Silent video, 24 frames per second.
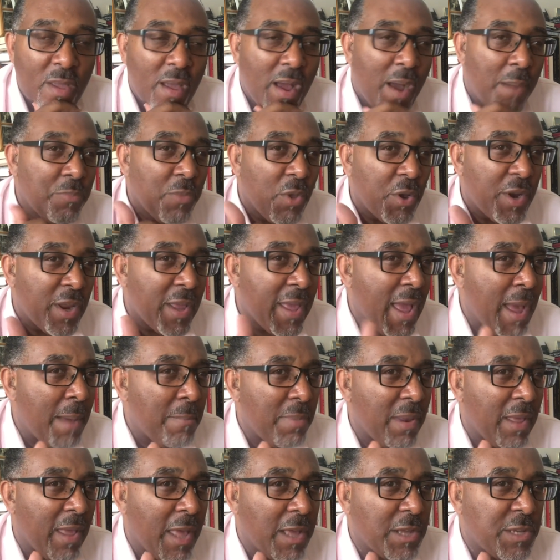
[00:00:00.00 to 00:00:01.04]
I'm not a
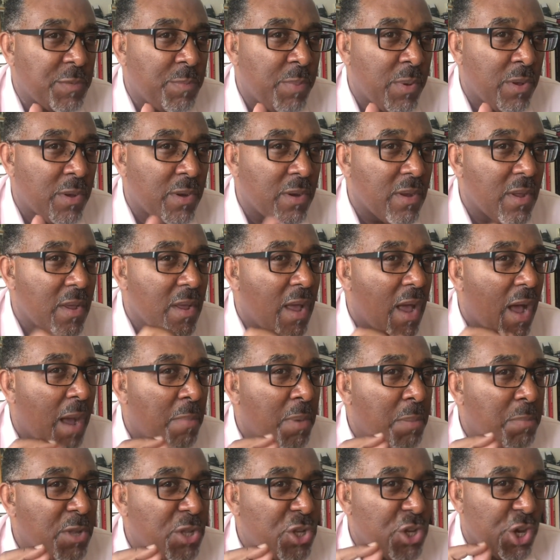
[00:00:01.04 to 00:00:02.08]
gambling expert, I'm
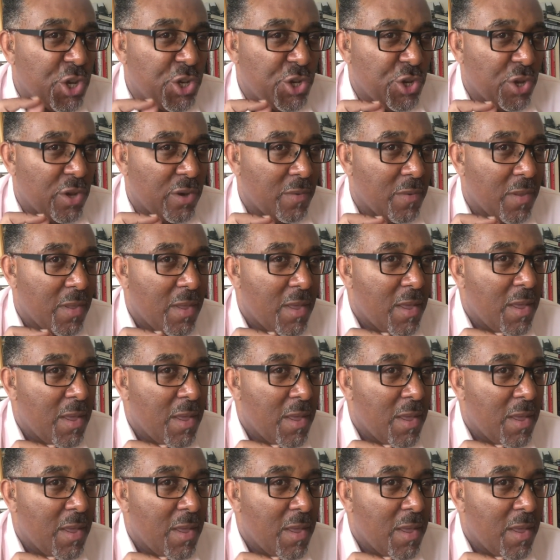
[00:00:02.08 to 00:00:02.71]
a magician,